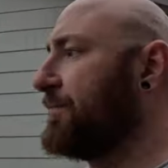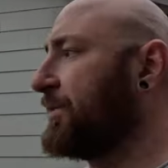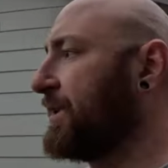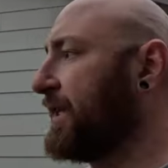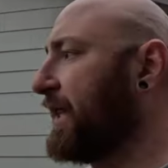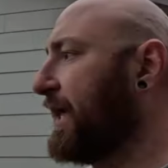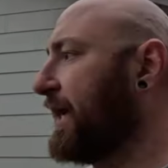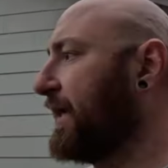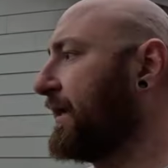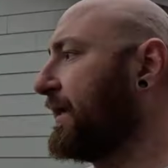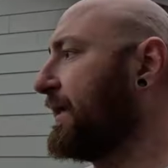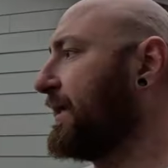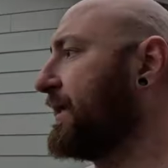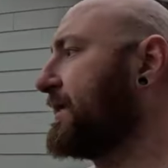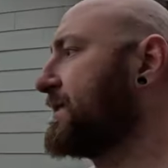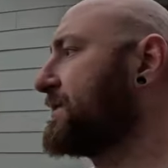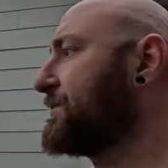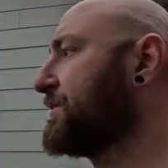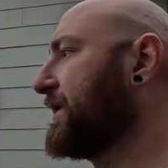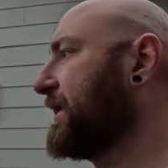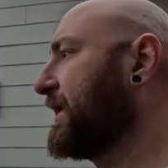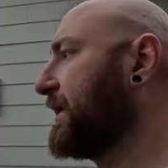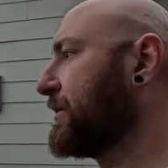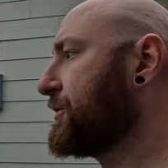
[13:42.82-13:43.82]
plan
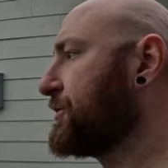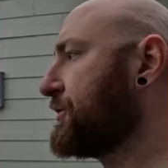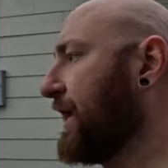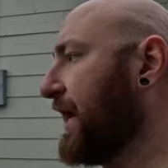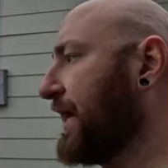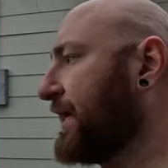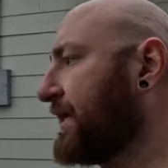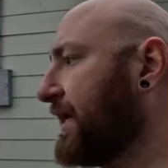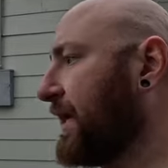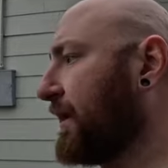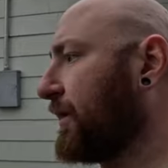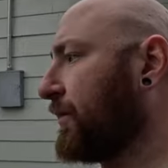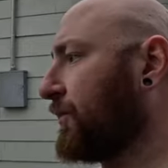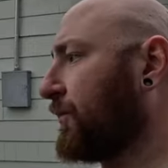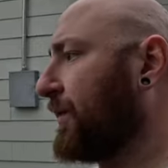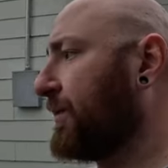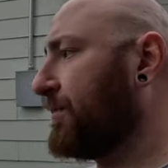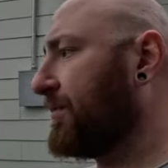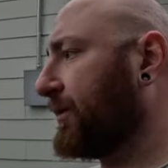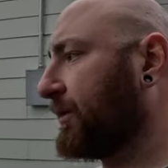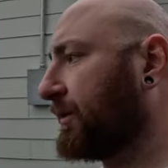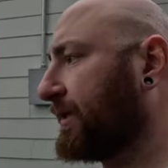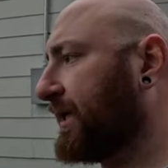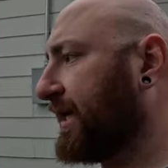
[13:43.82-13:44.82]
is we need to track down a
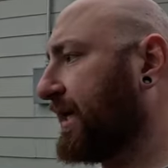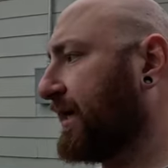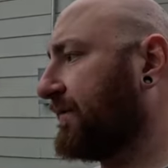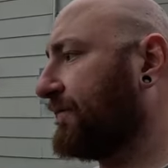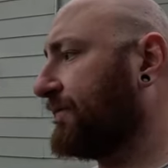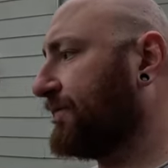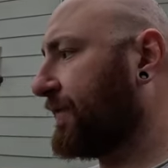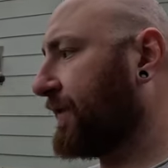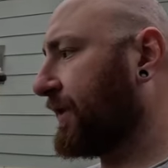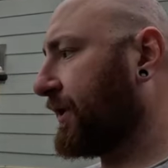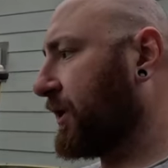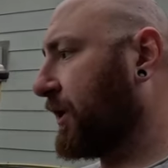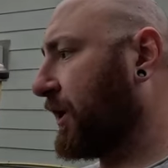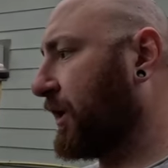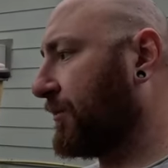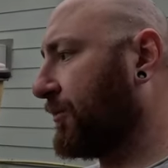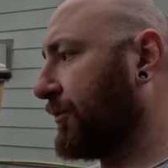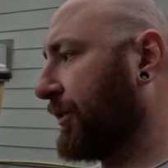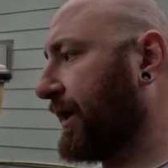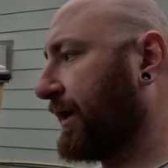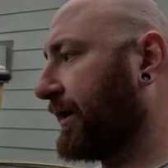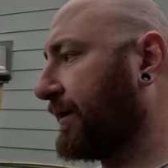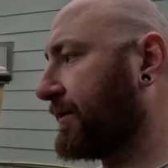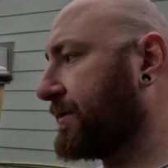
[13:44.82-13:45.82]
rebuild kit for the
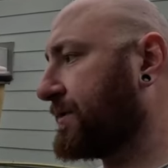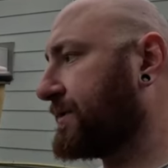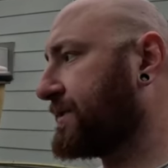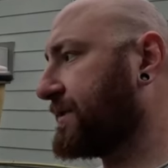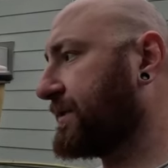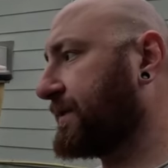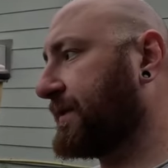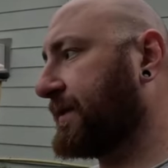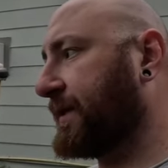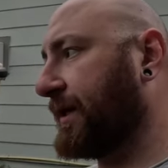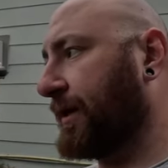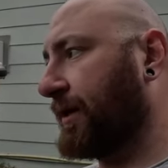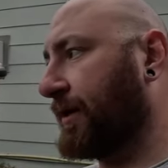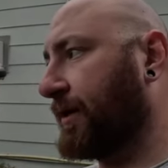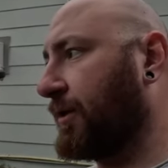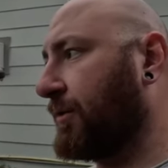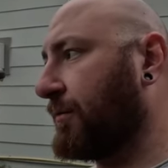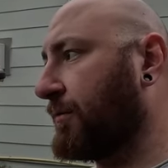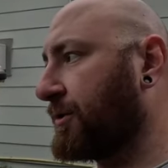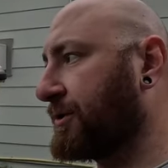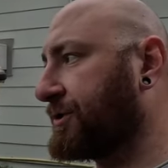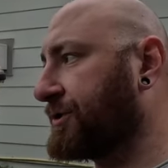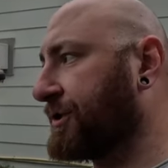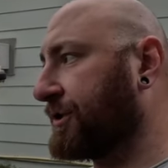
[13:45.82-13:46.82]
carburetors. They're
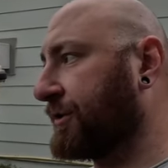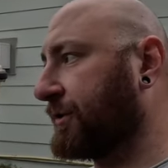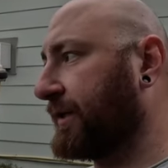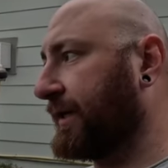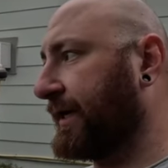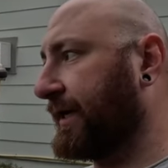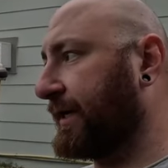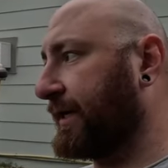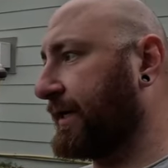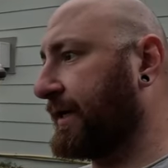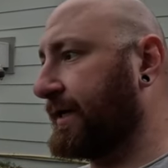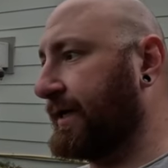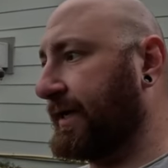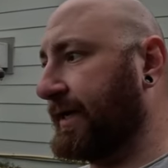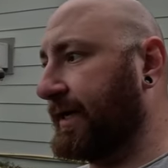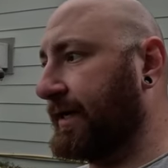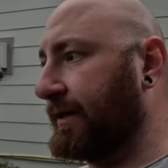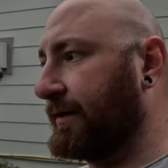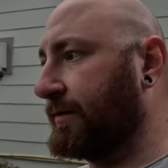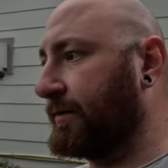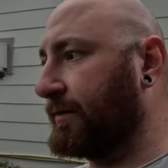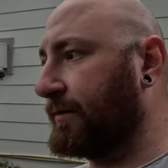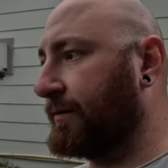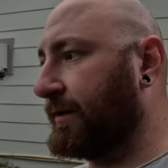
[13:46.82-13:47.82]
almost certainly gonna
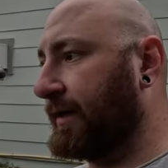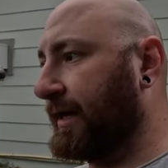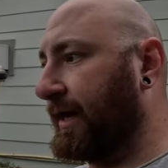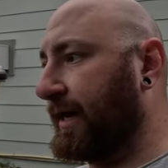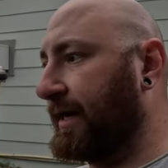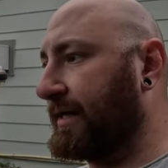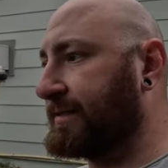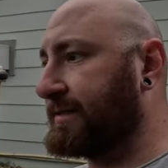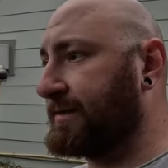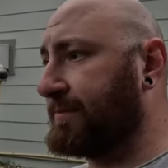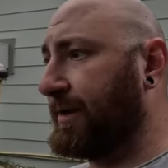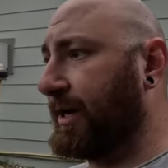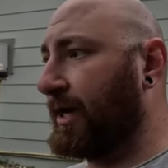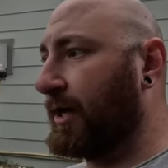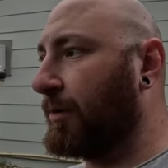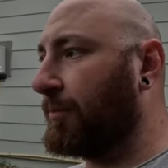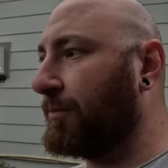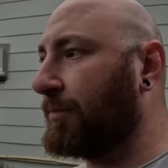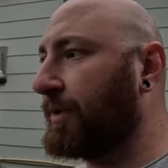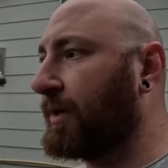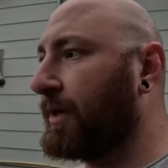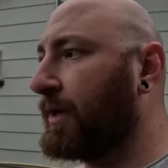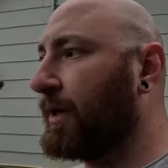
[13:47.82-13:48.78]
need uh, some help.